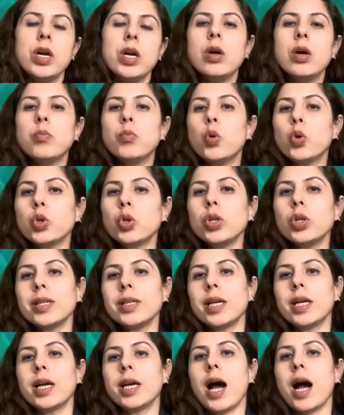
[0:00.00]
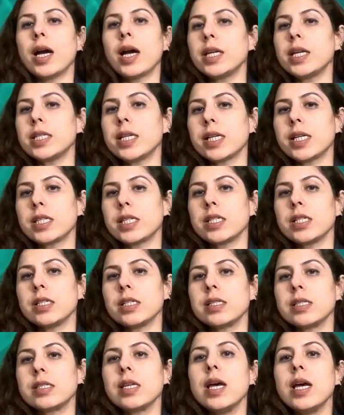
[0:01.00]
monolithic
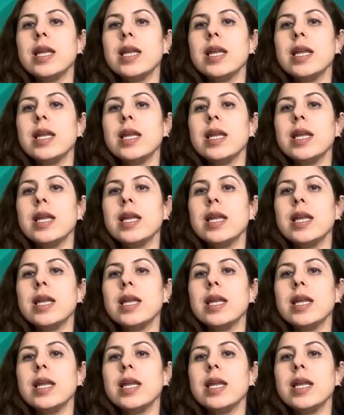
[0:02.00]
architectures